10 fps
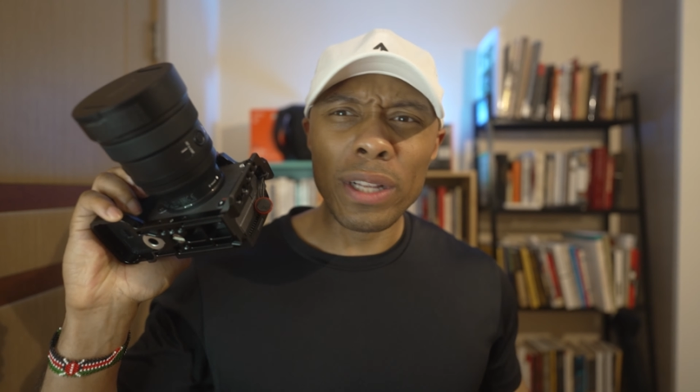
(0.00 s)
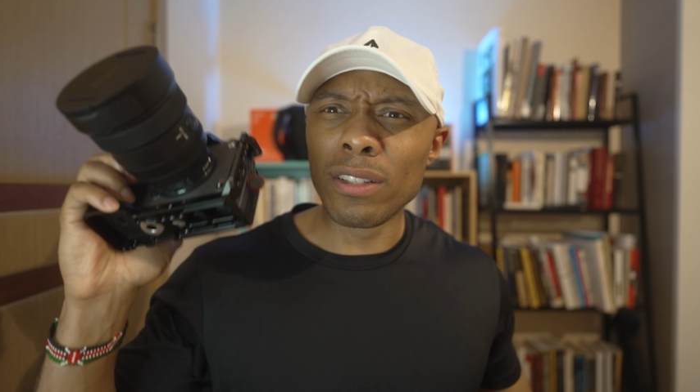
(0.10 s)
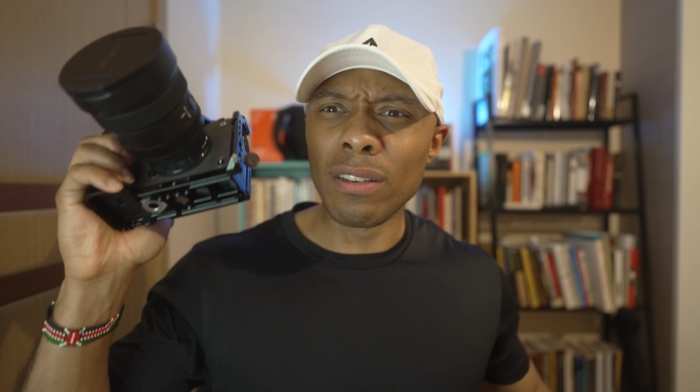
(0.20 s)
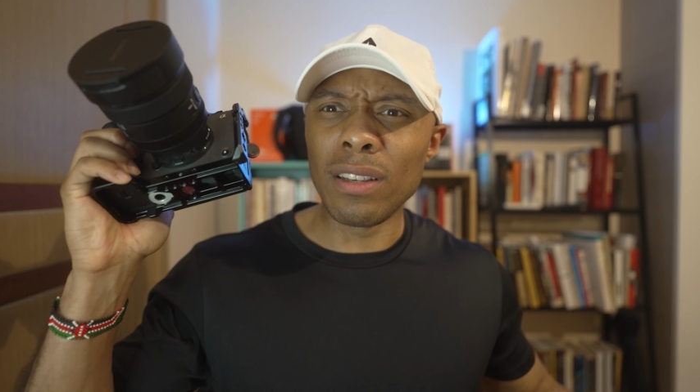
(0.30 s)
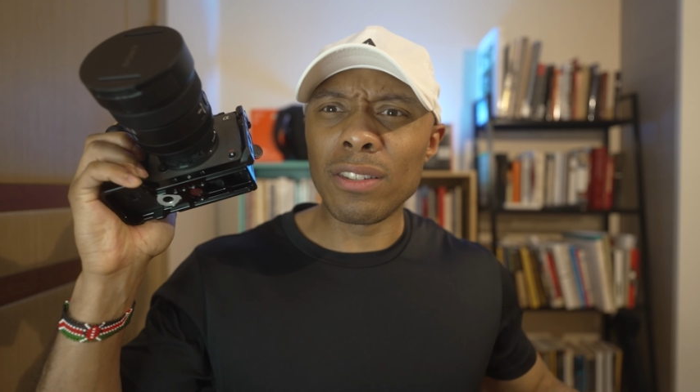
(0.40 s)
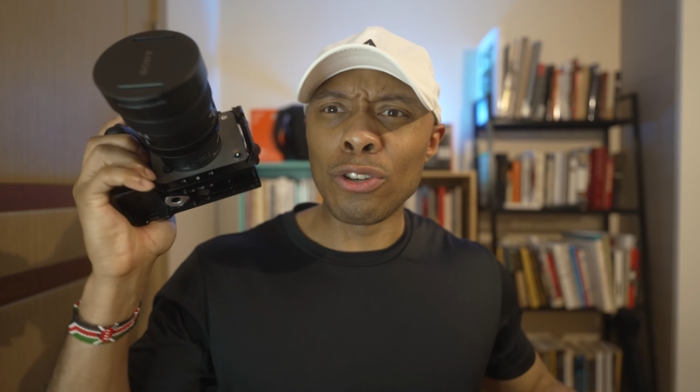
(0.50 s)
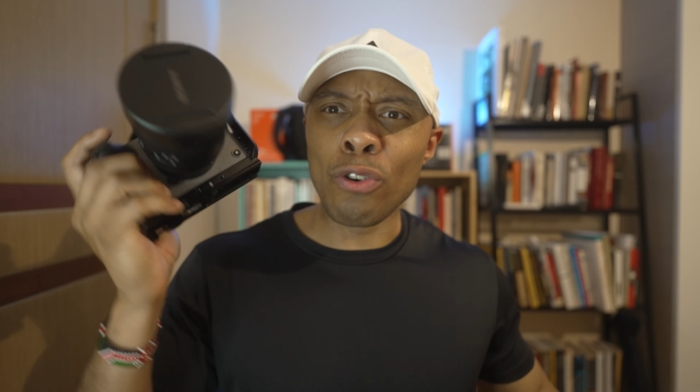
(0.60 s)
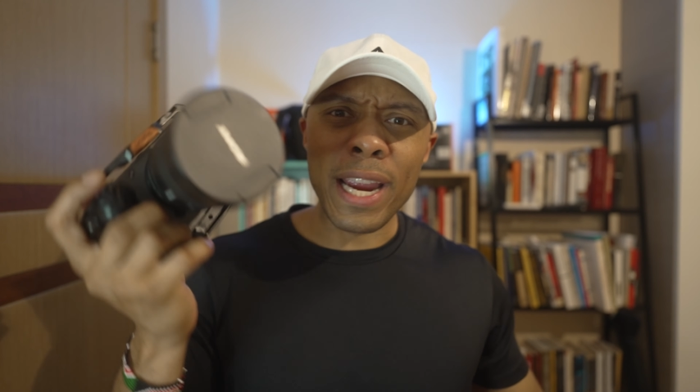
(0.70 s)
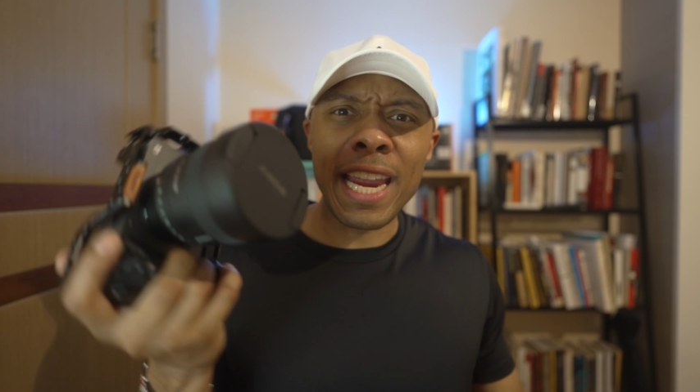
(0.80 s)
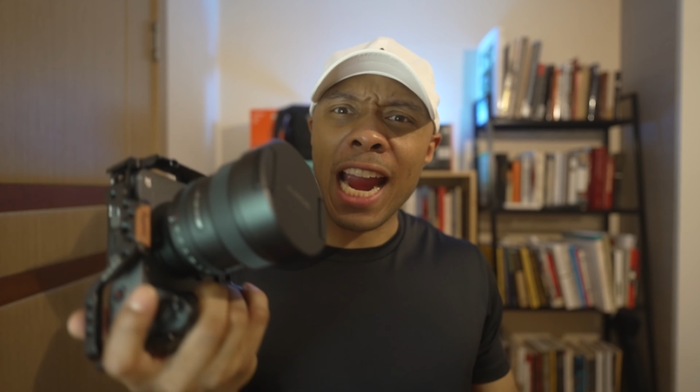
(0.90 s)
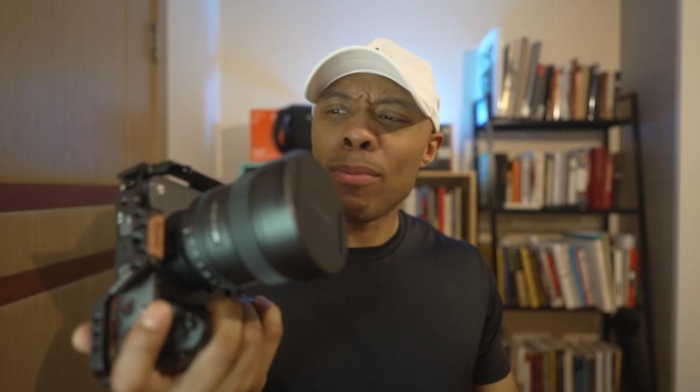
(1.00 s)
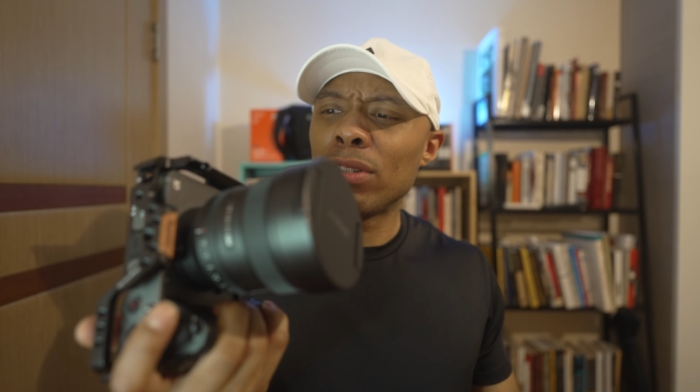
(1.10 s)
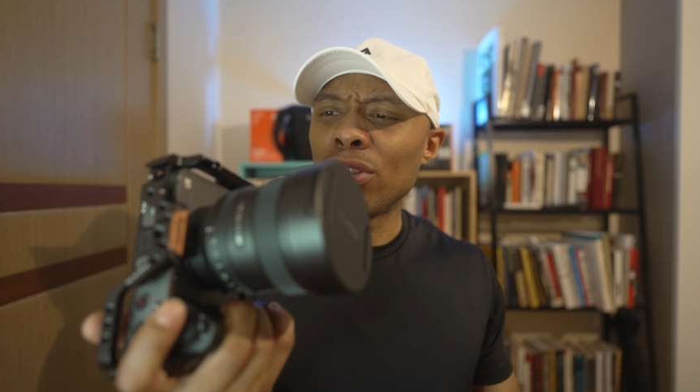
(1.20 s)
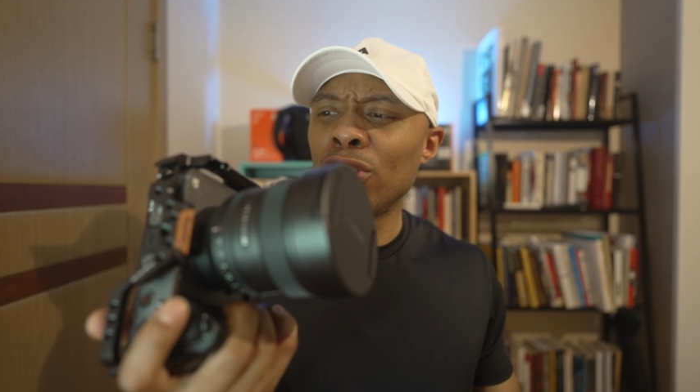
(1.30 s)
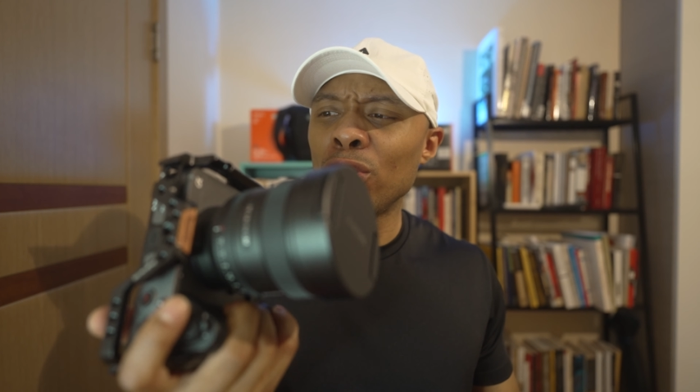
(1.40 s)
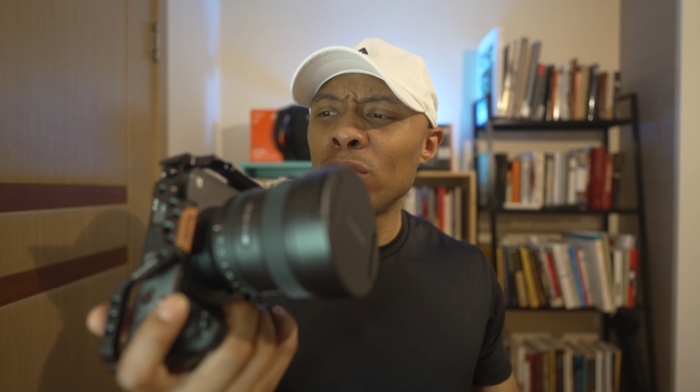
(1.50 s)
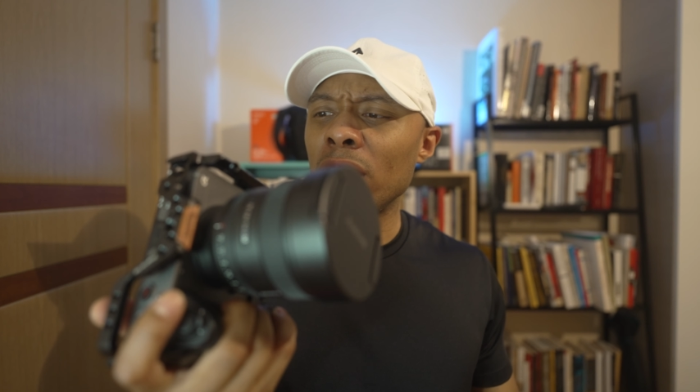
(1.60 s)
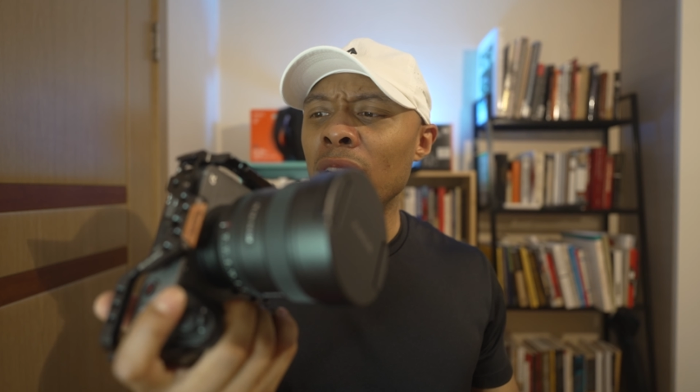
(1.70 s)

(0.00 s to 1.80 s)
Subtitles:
It's a great camera to use,